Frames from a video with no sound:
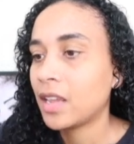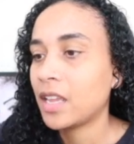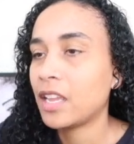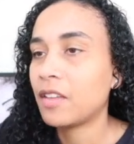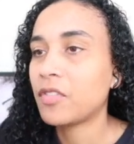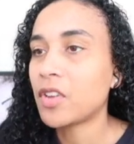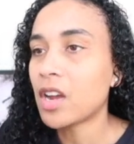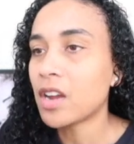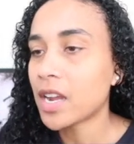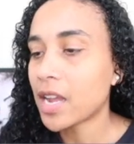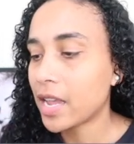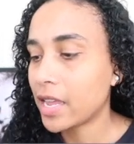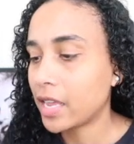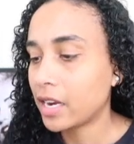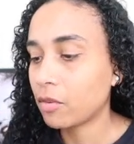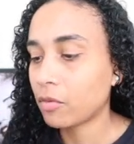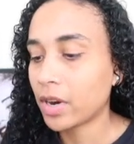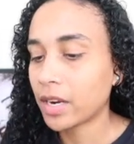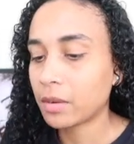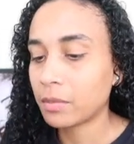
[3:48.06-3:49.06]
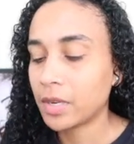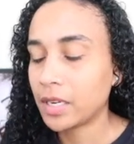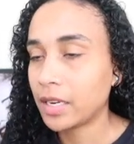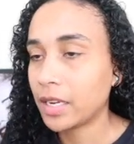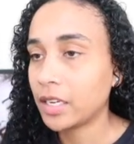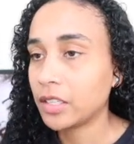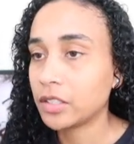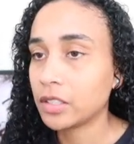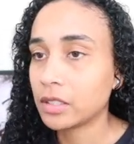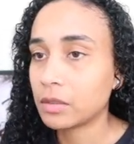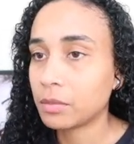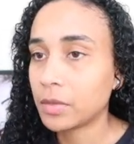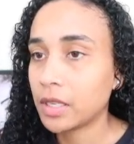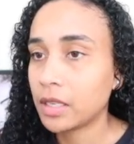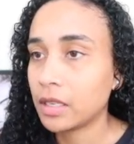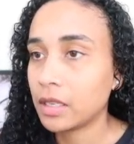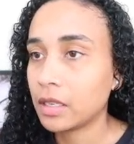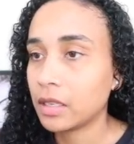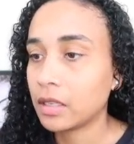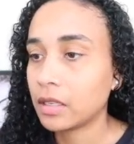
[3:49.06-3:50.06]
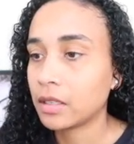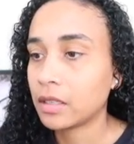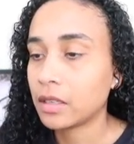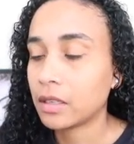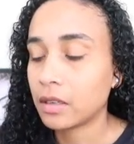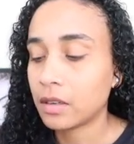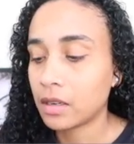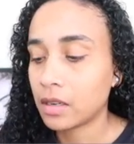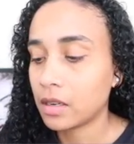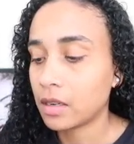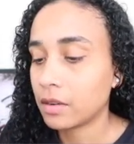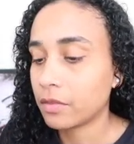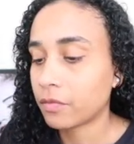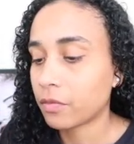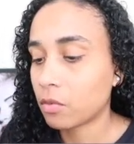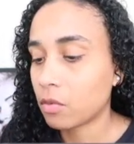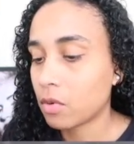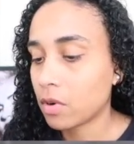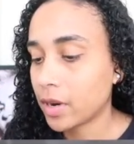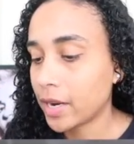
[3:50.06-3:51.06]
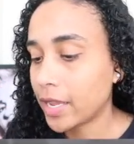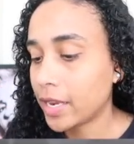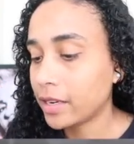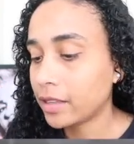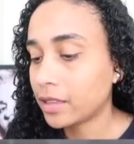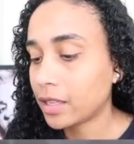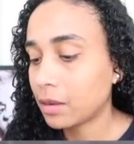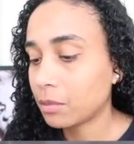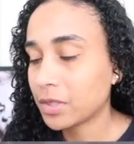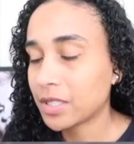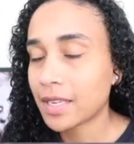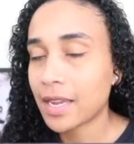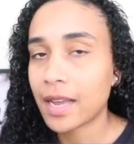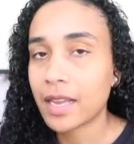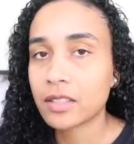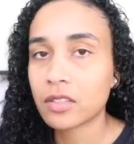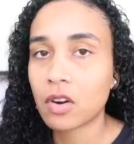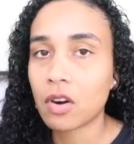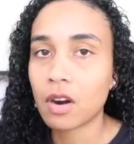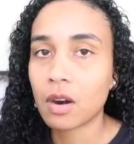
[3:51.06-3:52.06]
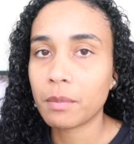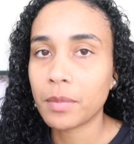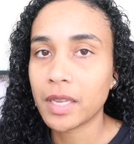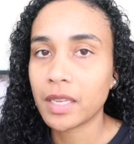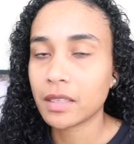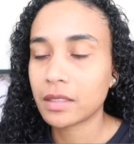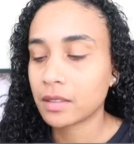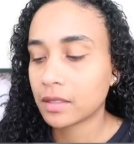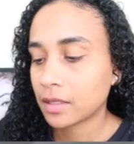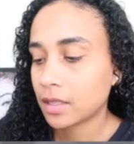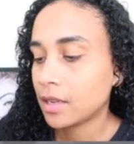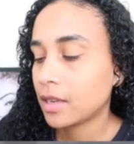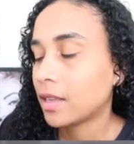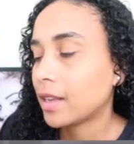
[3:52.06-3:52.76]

If y'all got any recommendations, man, for anything besides Carmex,